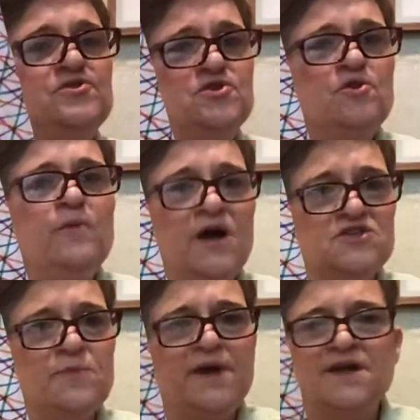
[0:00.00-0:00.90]
too
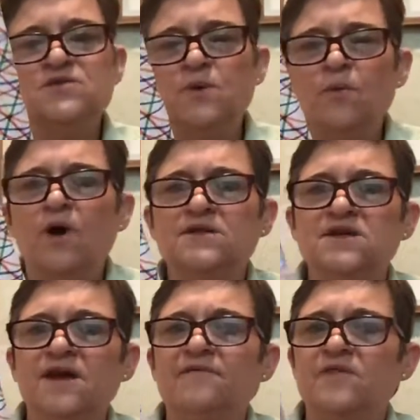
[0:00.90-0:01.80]
much because we want to
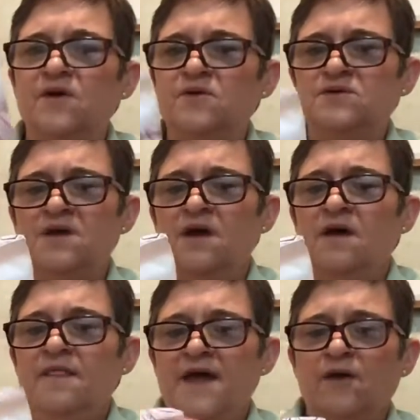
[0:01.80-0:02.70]
give
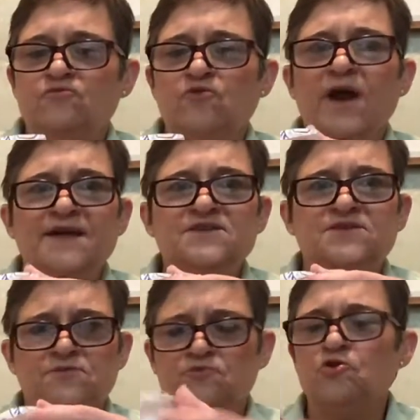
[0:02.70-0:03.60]
that
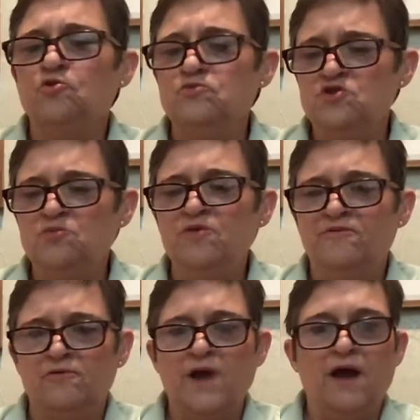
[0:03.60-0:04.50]
rice room to move
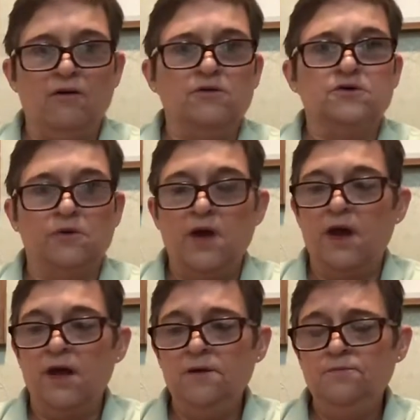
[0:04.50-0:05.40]
around,
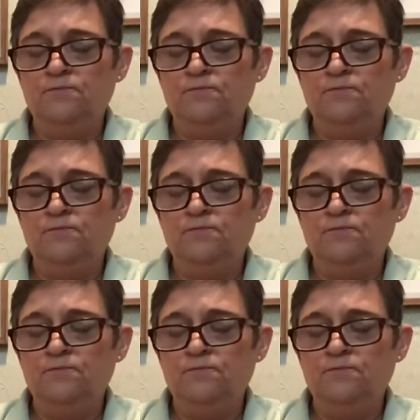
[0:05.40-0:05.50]
okay?